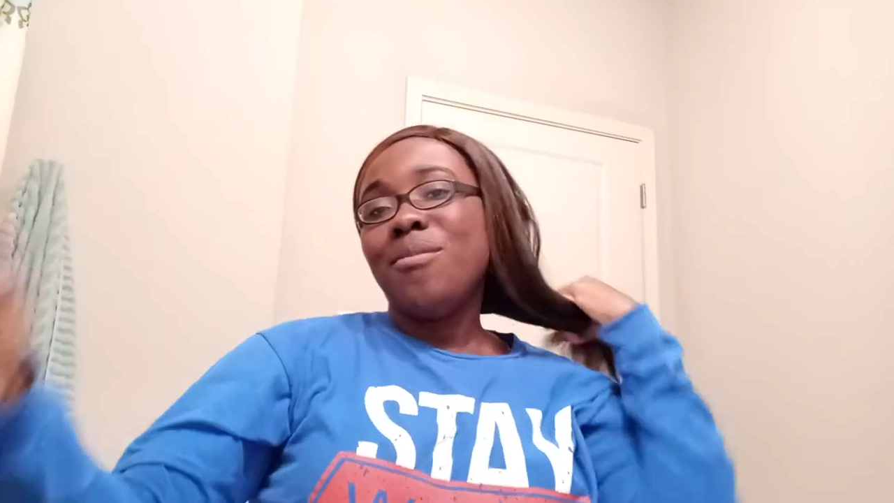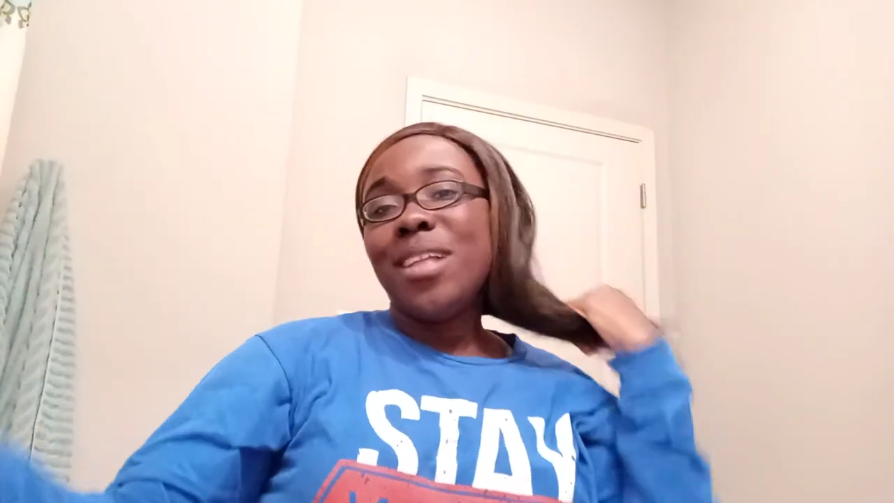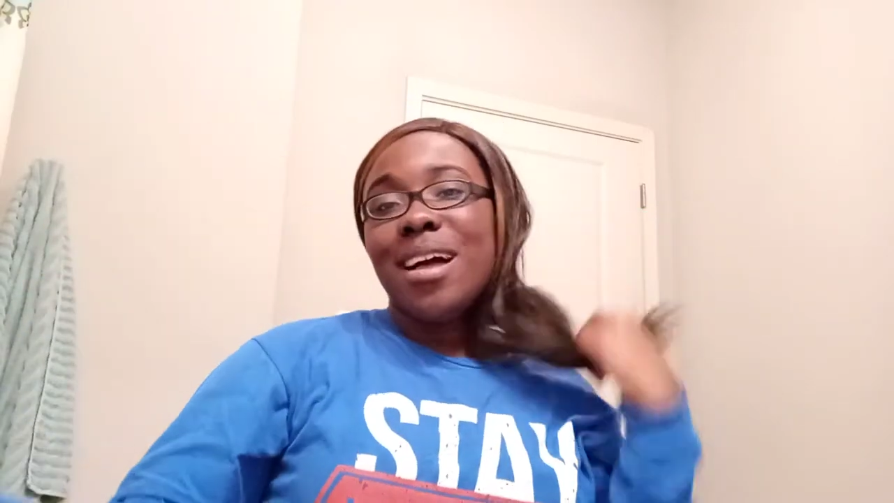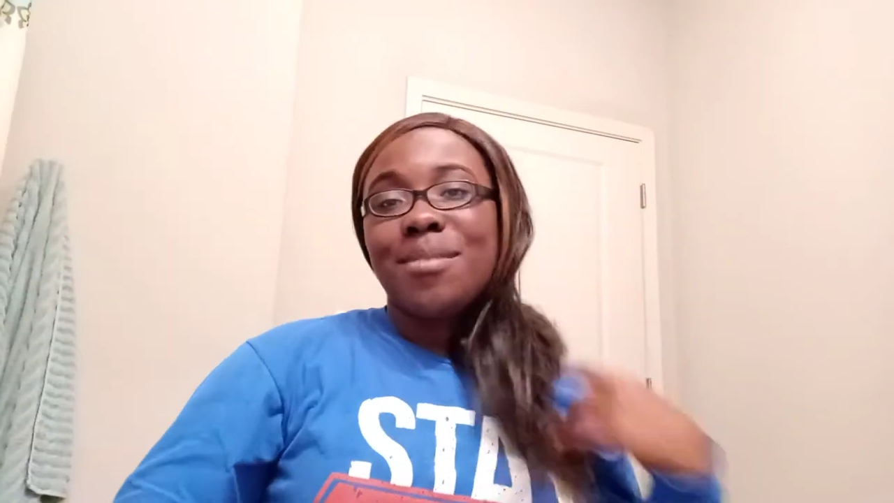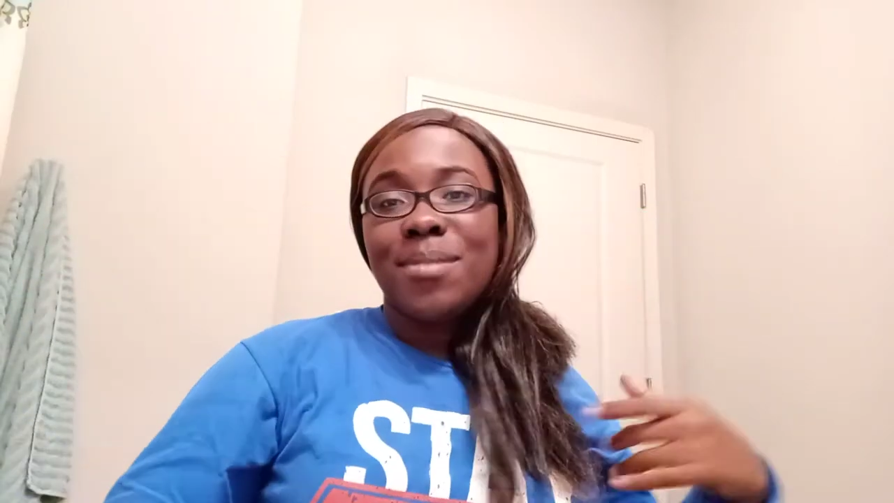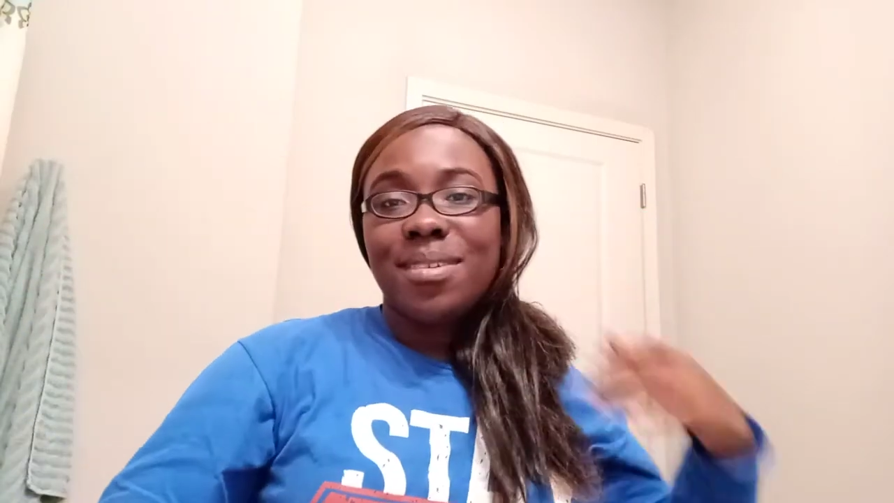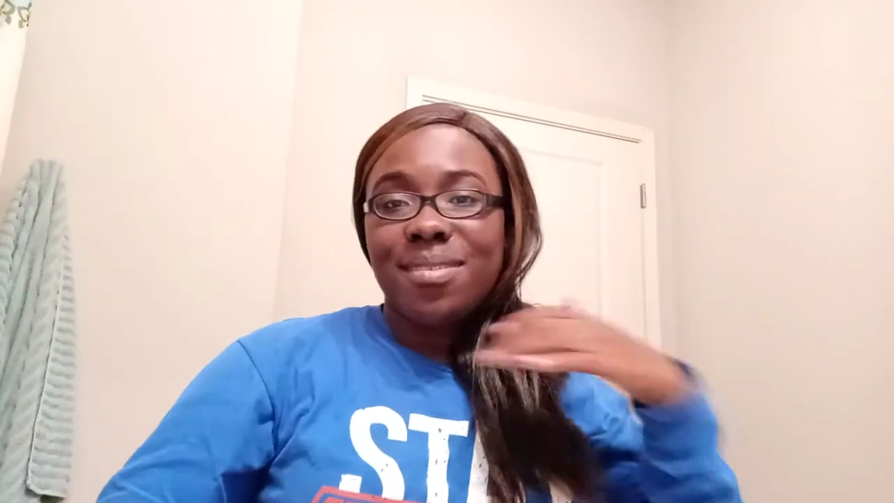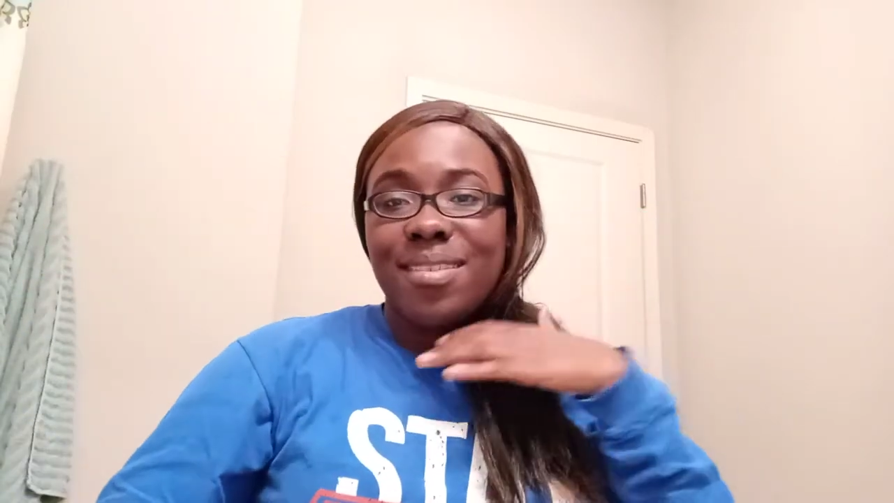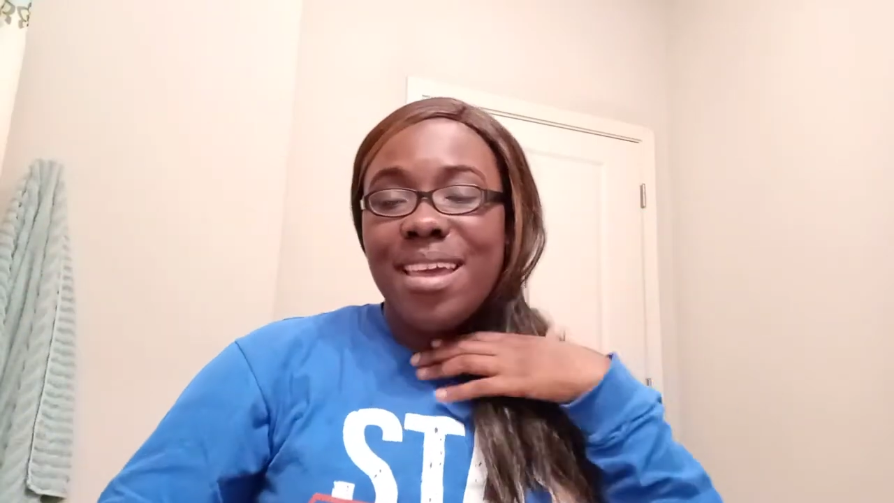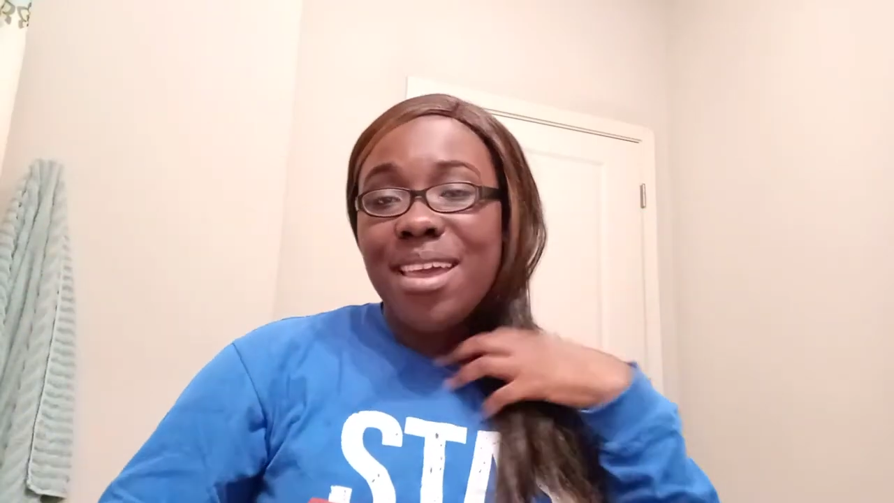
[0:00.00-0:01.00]

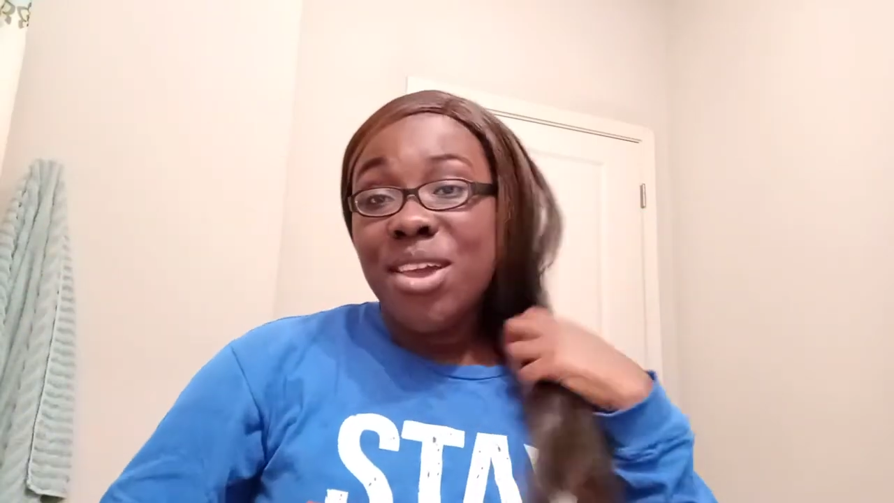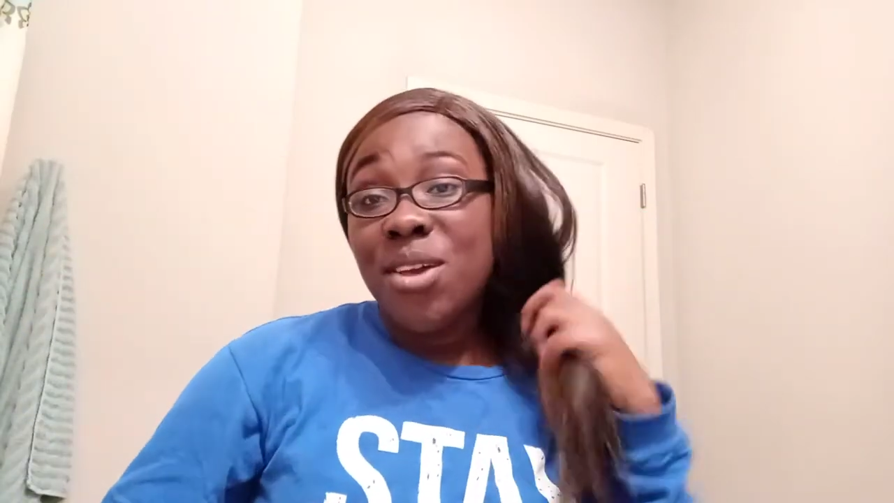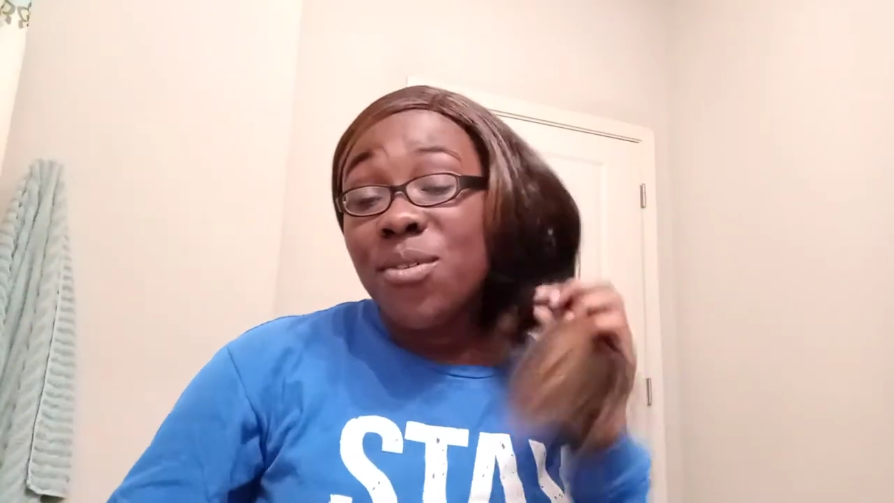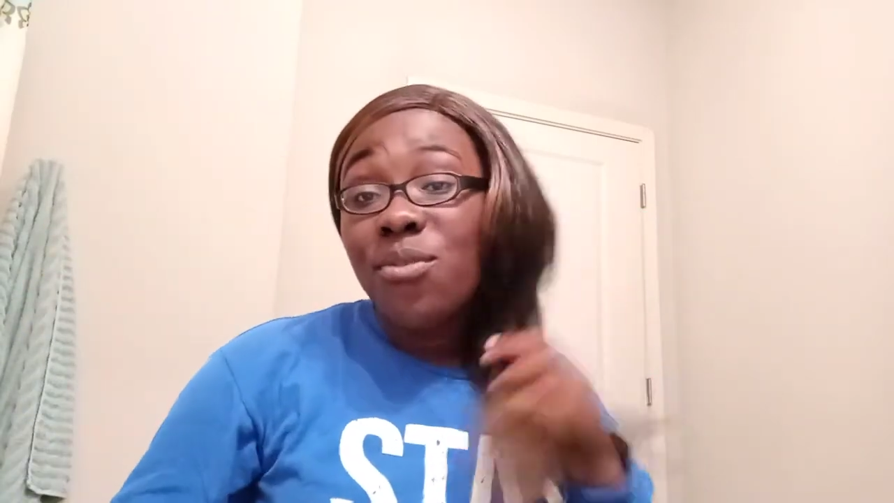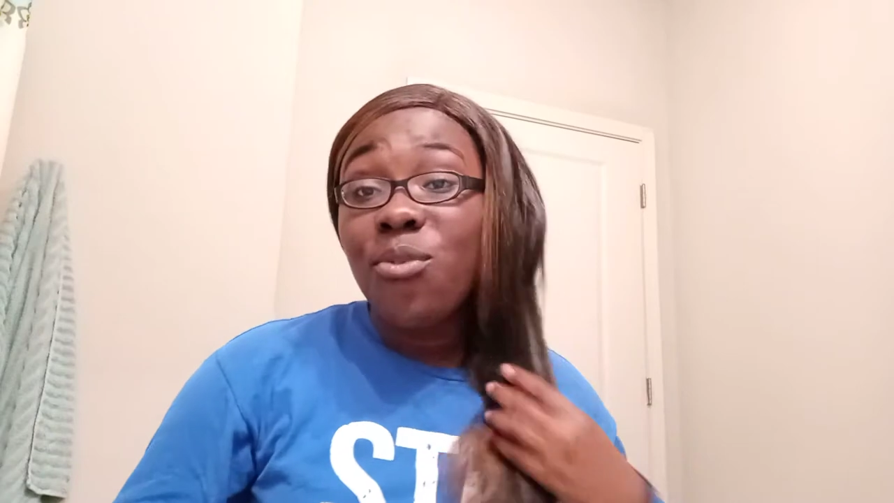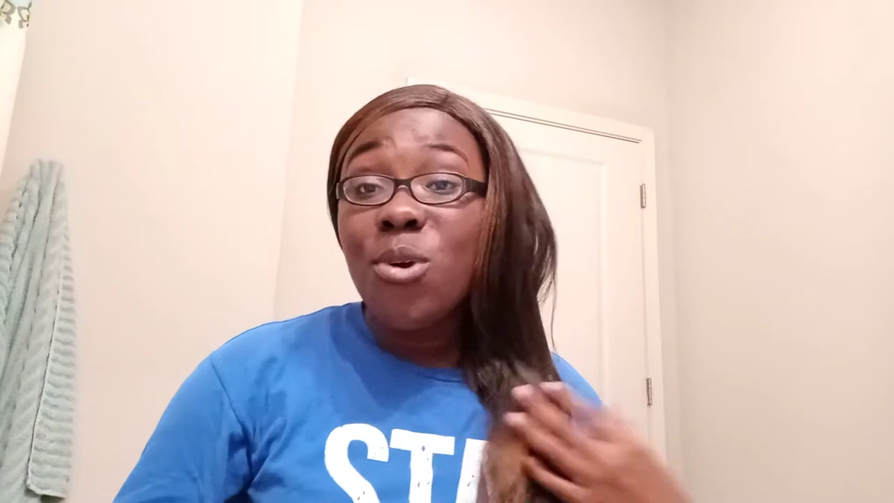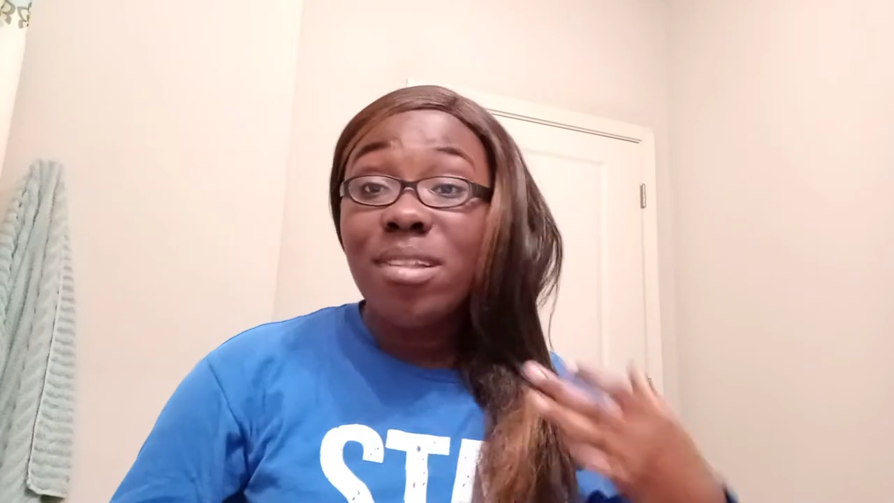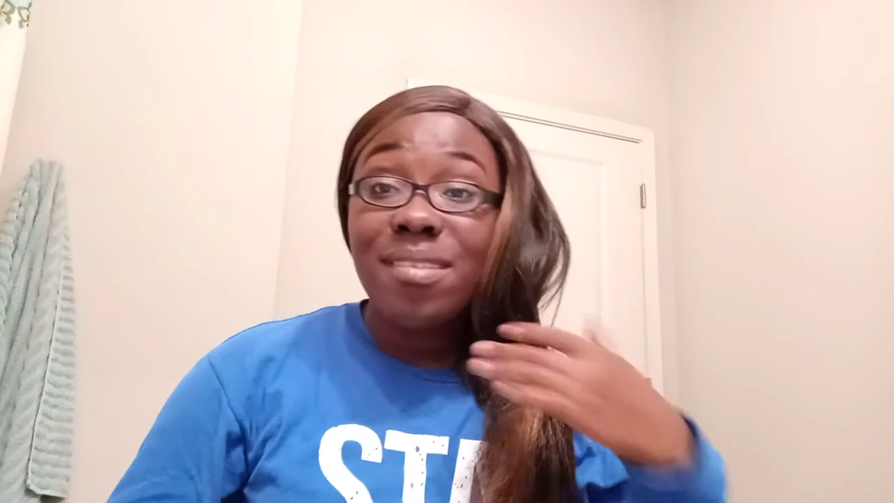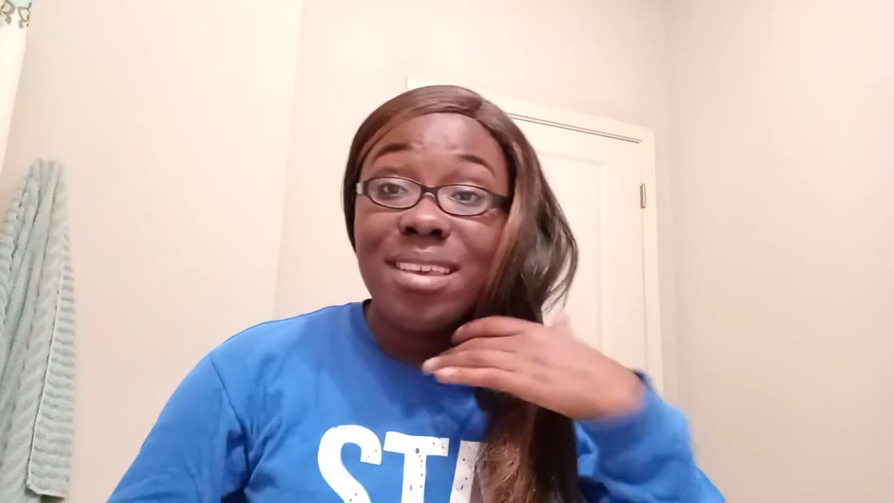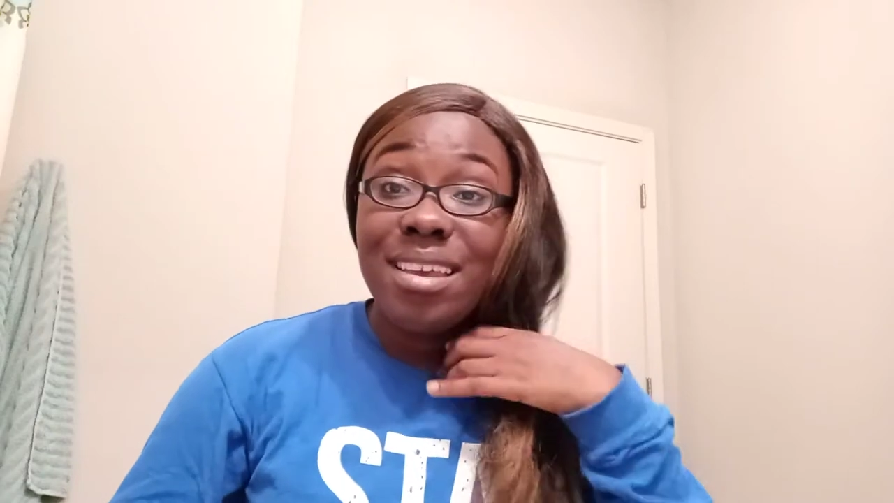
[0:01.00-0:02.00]
Vlogmas Day
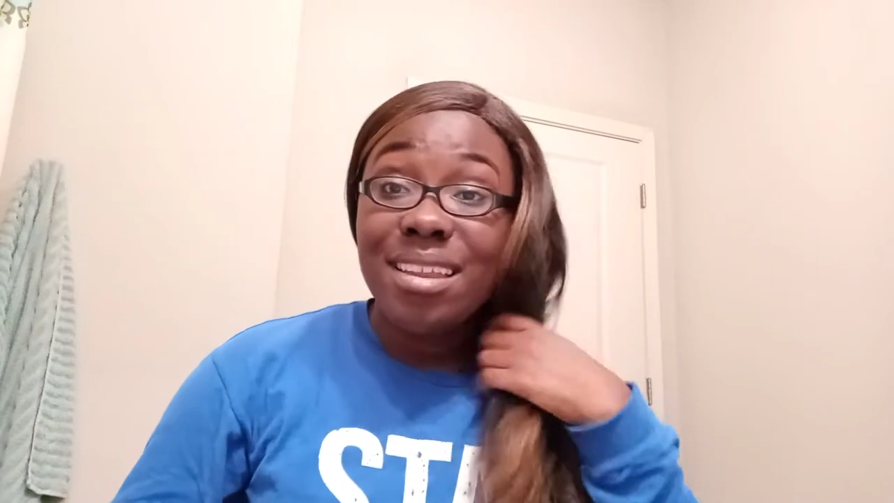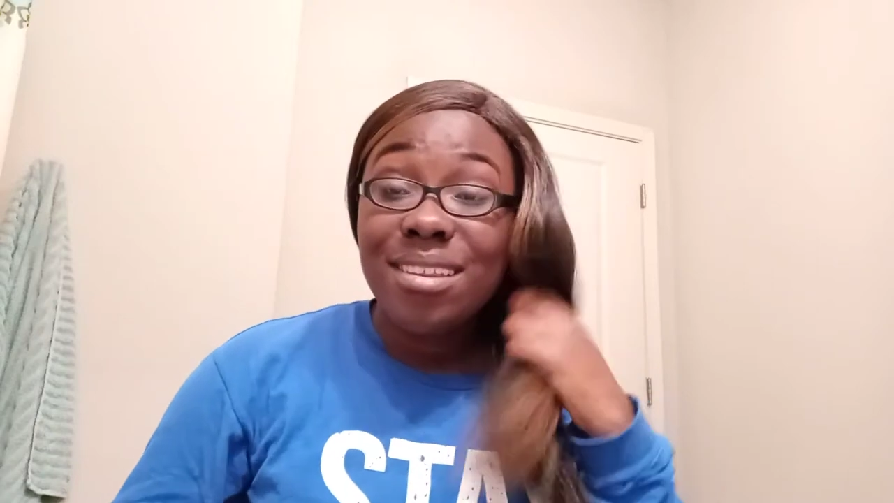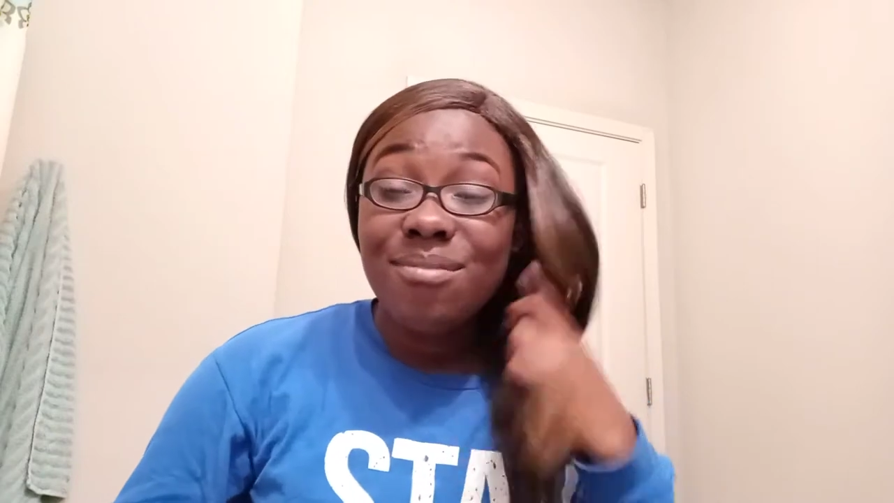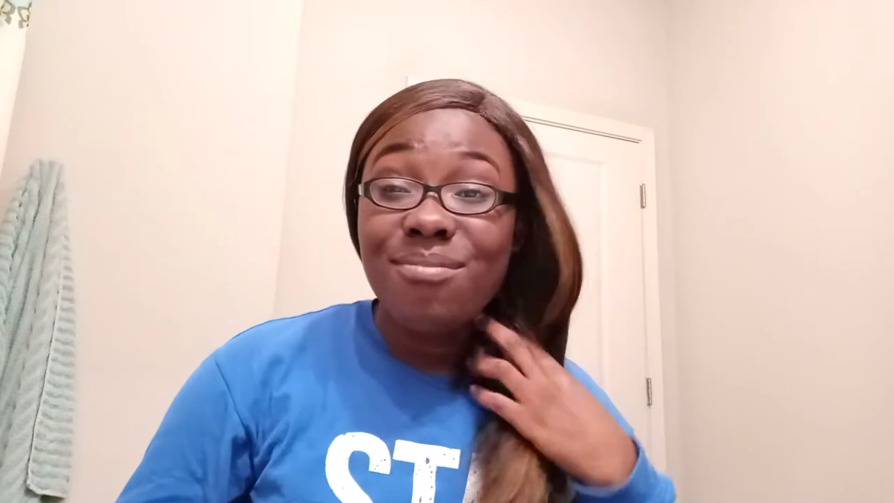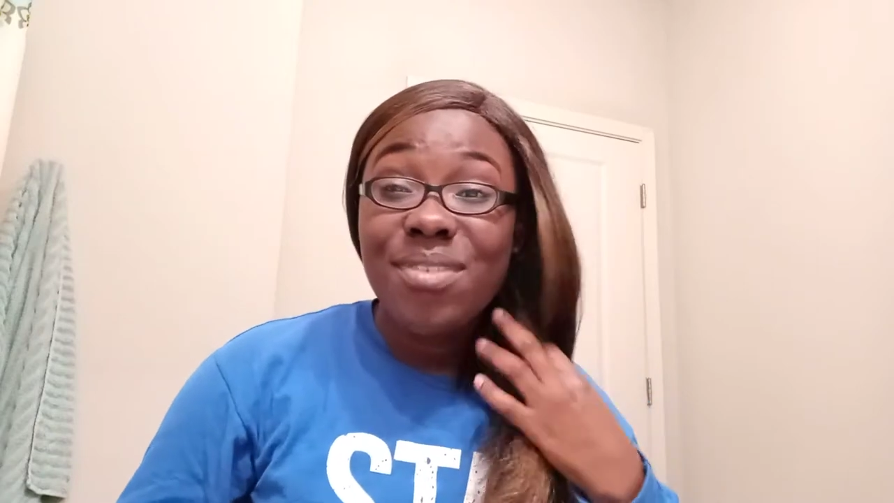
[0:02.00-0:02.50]
14.